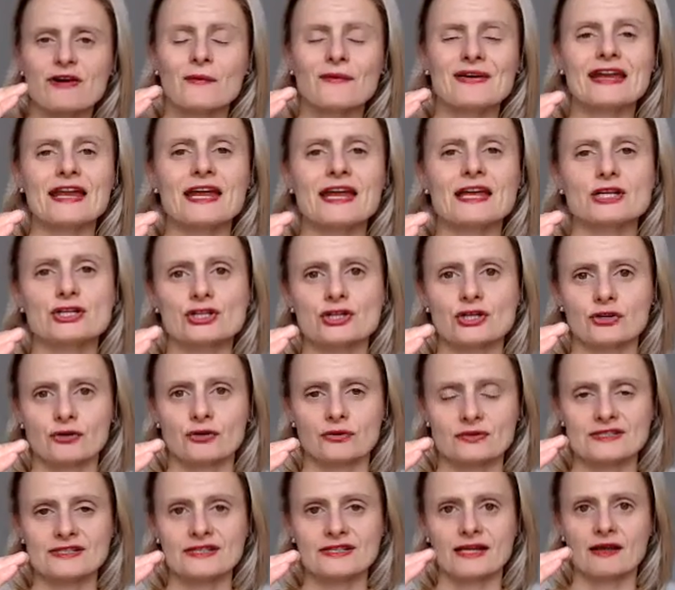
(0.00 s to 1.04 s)

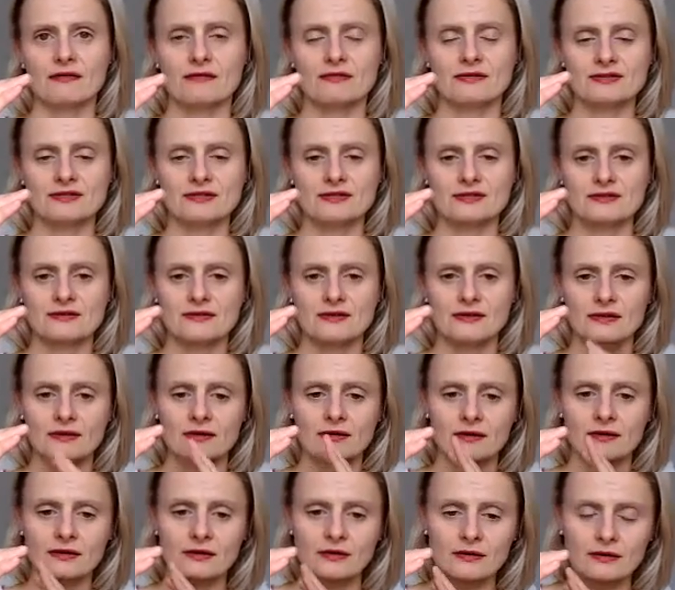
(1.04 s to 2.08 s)
foundational skills
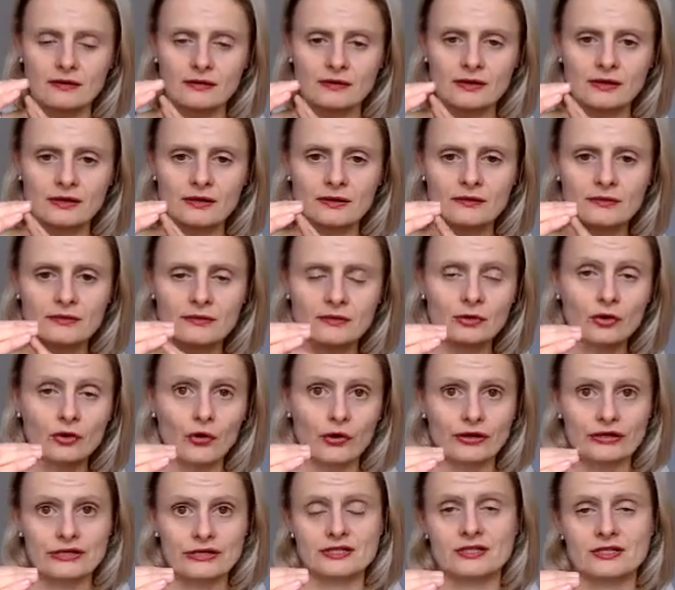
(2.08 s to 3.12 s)

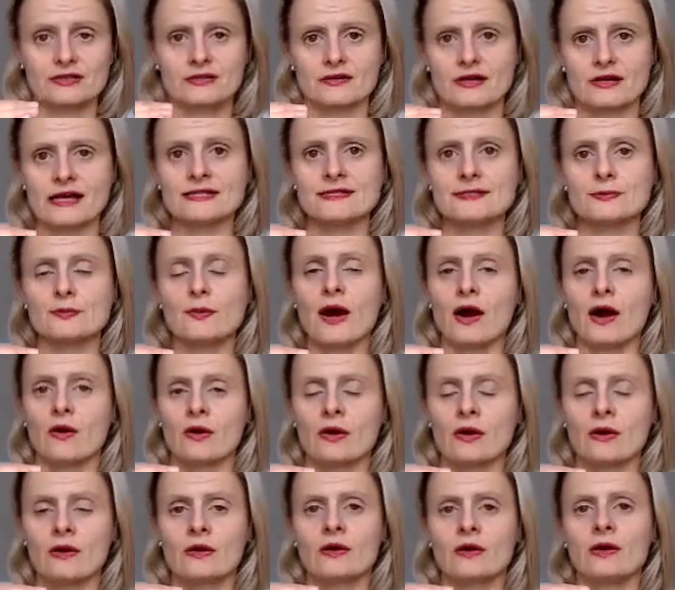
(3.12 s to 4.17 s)
learned as well.
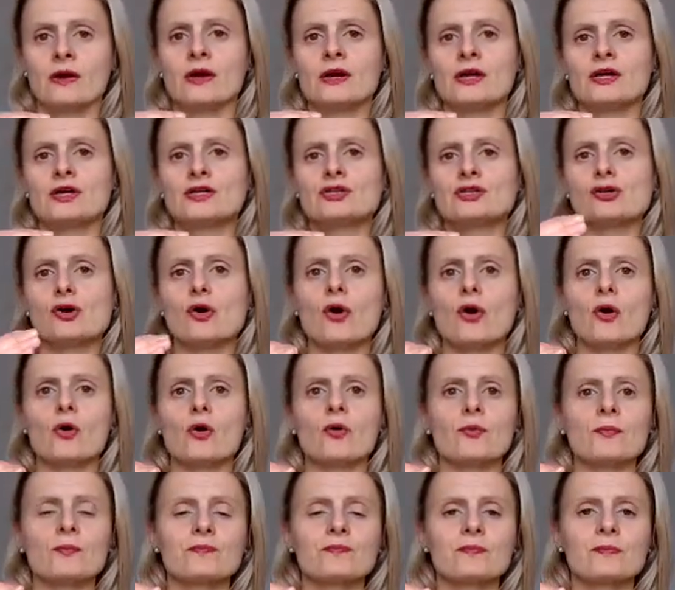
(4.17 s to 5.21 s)

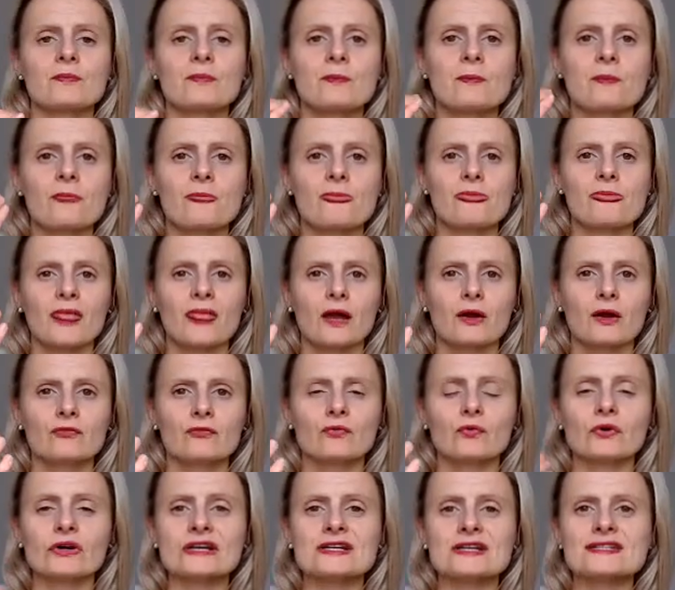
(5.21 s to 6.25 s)
So,
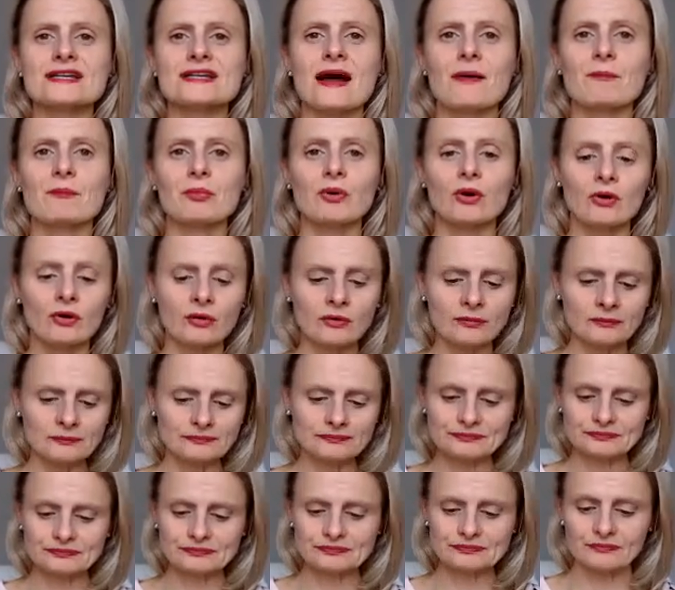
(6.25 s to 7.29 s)
for example,
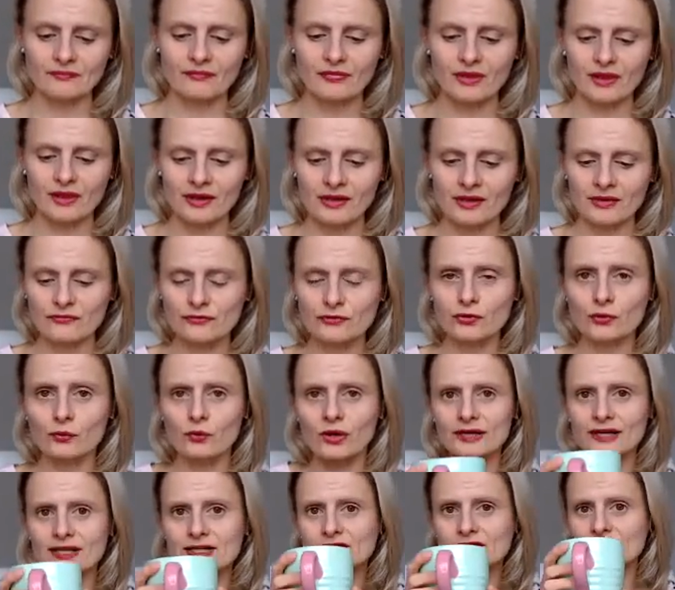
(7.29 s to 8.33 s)
if you
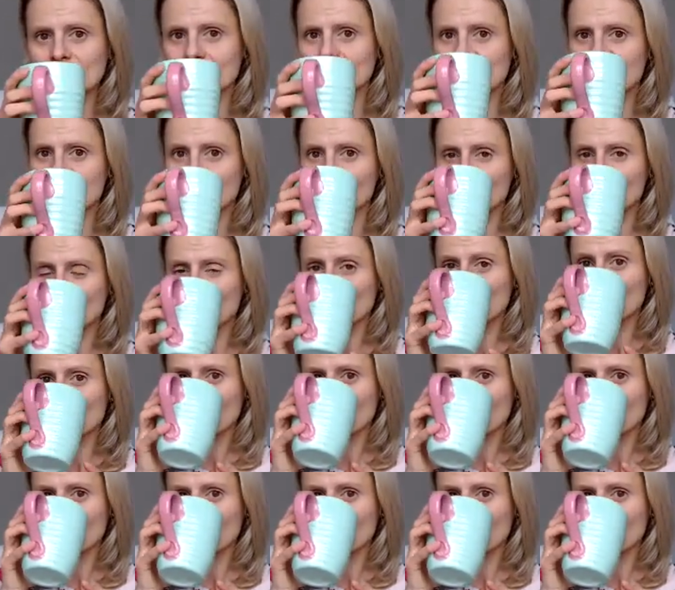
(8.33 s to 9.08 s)
wanted to be